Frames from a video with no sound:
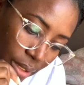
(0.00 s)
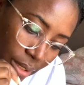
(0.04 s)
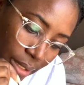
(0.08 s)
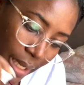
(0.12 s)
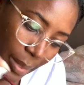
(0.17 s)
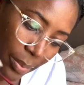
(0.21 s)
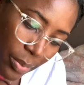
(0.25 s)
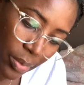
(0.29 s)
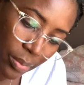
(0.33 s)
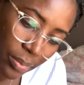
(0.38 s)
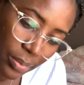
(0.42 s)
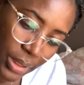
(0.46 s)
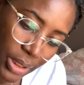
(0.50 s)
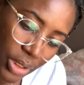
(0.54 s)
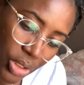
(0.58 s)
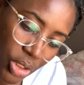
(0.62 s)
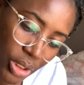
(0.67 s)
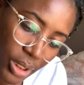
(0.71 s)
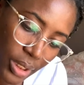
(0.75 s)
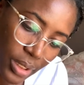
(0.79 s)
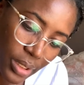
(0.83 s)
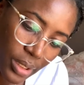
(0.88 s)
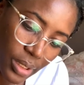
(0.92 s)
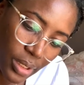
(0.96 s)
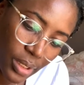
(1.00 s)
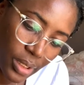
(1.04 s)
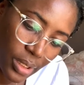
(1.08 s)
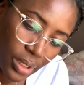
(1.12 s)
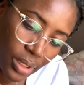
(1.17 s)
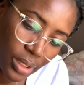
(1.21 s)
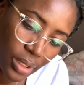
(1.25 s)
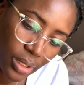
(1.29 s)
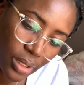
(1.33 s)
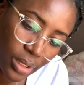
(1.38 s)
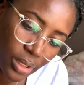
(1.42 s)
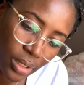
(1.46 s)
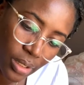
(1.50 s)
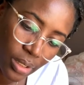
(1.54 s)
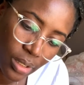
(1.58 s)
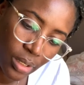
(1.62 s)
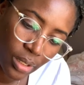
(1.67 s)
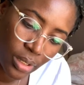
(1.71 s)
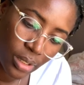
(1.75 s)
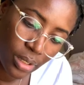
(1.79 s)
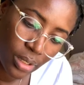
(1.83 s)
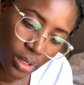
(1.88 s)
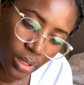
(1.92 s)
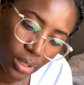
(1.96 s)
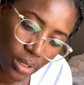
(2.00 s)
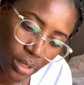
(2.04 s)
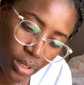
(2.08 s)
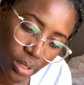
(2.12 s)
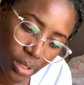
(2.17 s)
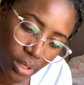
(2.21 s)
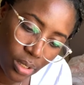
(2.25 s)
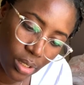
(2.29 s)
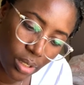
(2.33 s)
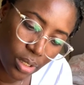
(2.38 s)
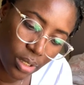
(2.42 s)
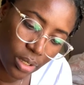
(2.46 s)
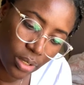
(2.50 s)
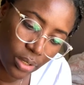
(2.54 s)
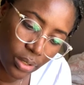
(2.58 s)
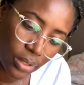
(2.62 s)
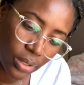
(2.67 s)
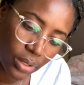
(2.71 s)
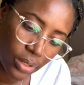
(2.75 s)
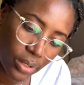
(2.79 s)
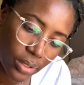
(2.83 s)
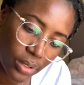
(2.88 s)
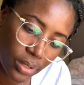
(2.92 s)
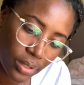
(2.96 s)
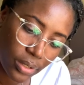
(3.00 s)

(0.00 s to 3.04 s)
type of magenta color.